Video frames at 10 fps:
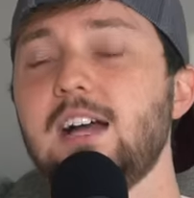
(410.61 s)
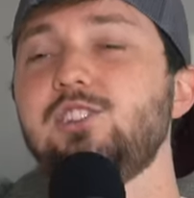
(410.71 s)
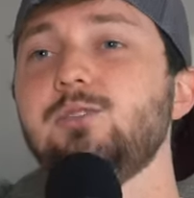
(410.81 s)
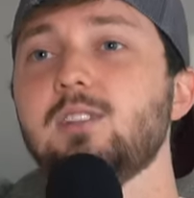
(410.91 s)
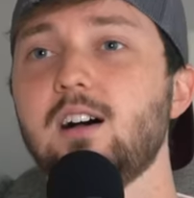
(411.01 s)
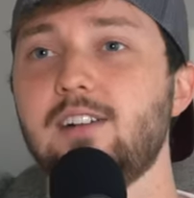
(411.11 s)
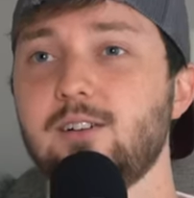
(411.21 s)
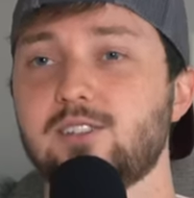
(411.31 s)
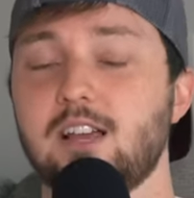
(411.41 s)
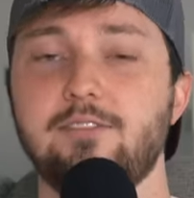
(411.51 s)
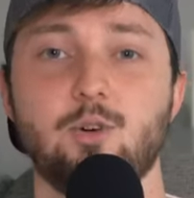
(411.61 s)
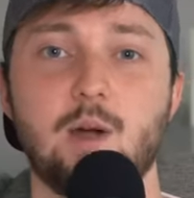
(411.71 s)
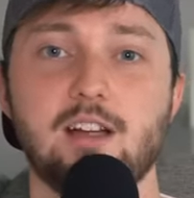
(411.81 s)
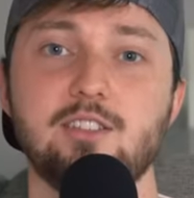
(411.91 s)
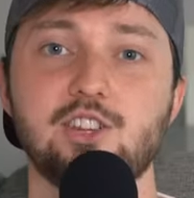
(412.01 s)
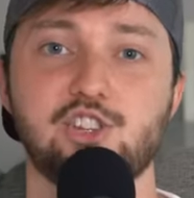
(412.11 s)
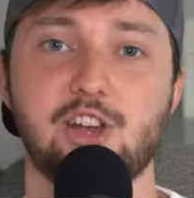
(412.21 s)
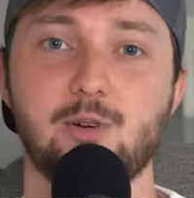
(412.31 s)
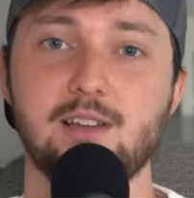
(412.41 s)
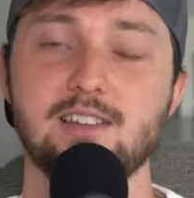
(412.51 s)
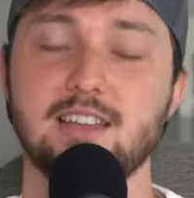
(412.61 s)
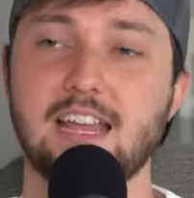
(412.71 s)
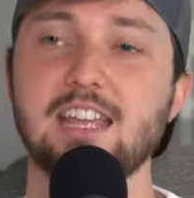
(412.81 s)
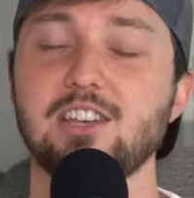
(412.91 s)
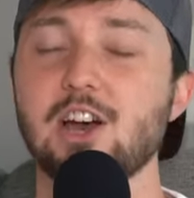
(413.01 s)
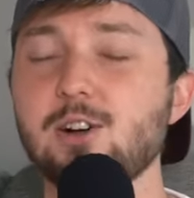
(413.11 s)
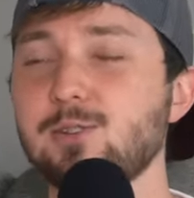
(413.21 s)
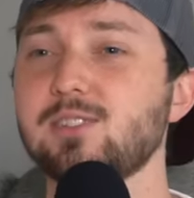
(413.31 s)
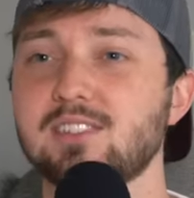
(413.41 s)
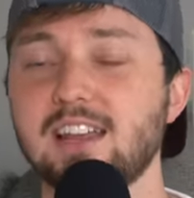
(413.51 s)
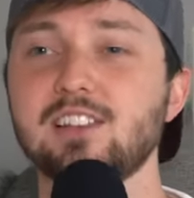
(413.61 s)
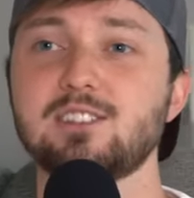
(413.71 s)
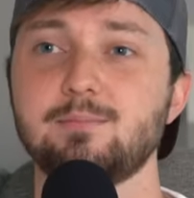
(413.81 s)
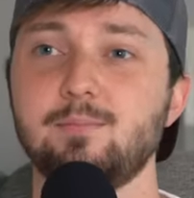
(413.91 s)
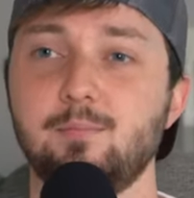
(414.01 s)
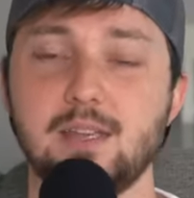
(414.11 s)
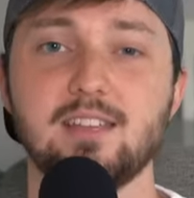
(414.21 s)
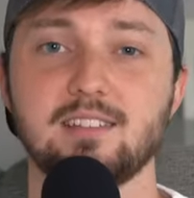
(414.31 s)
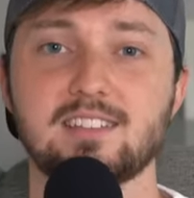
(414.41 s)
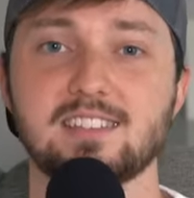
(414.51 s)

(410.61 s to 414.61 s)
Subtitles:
I do love how self-aware this show is. Like, it knows that it's being